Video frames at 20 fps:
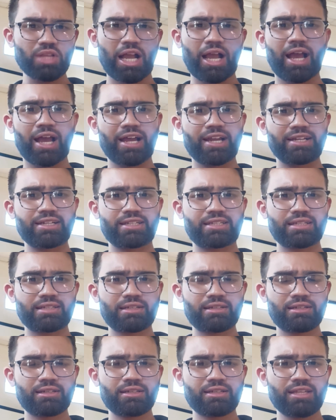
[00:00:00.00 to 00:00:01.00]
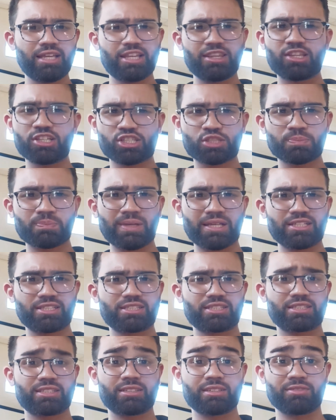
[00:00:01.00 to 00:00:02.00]
And in this
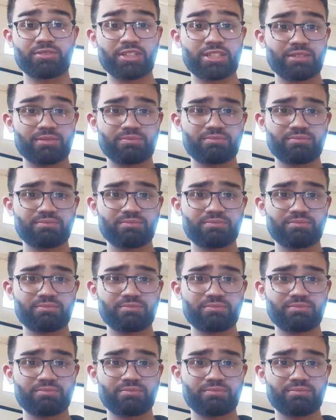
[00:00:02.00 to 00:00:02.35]
space, let's